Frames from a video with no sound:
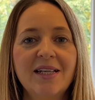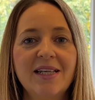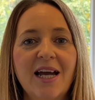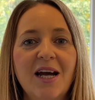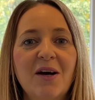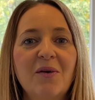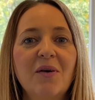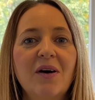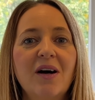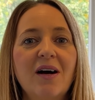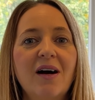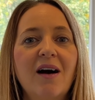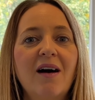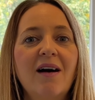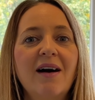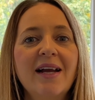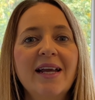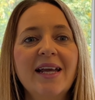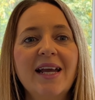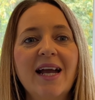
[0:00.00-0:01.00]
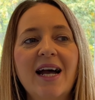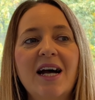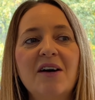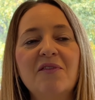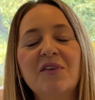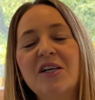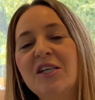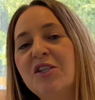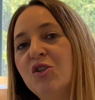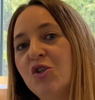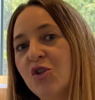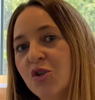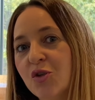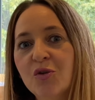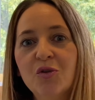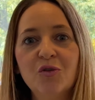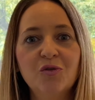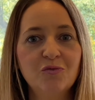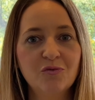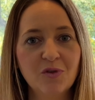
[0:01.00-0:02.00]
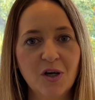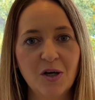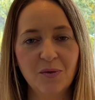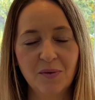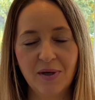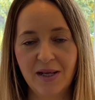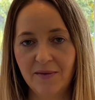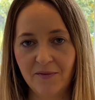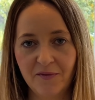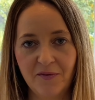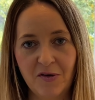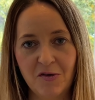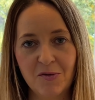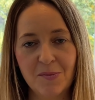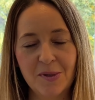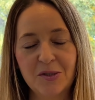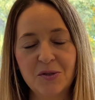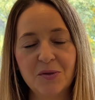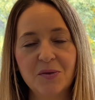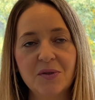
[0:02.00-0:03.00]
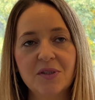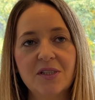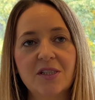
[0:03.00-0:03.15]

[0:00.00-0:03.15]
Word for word: Now, I have a dual role in TheraBundle.